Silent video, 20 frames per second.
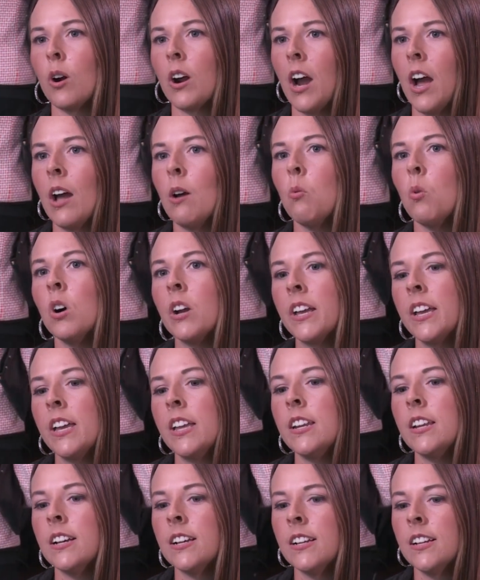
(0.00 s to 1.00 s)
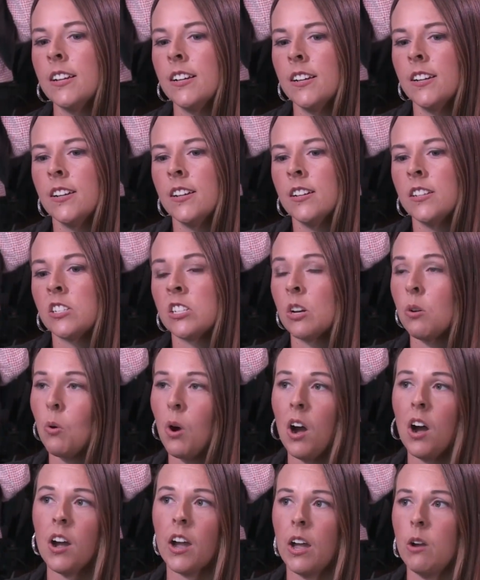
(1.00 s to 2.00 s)
I wanted to
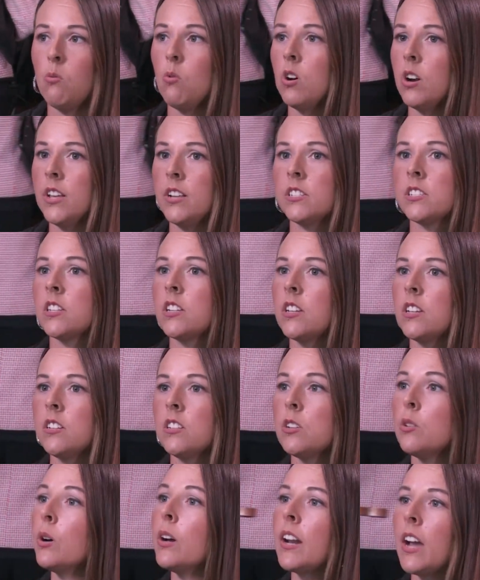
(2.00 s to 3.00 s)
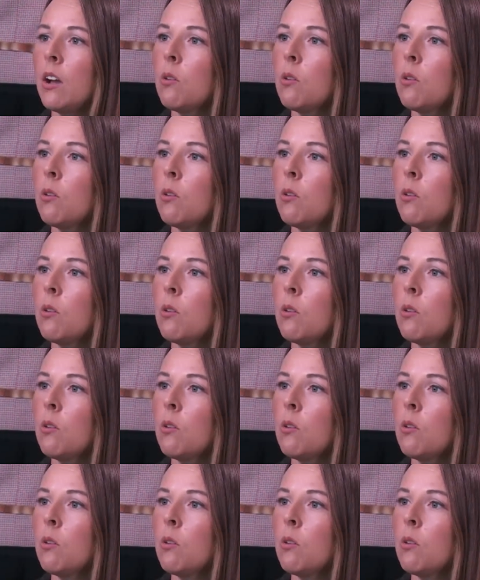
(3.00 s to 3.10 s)
walk. I wanted to do it.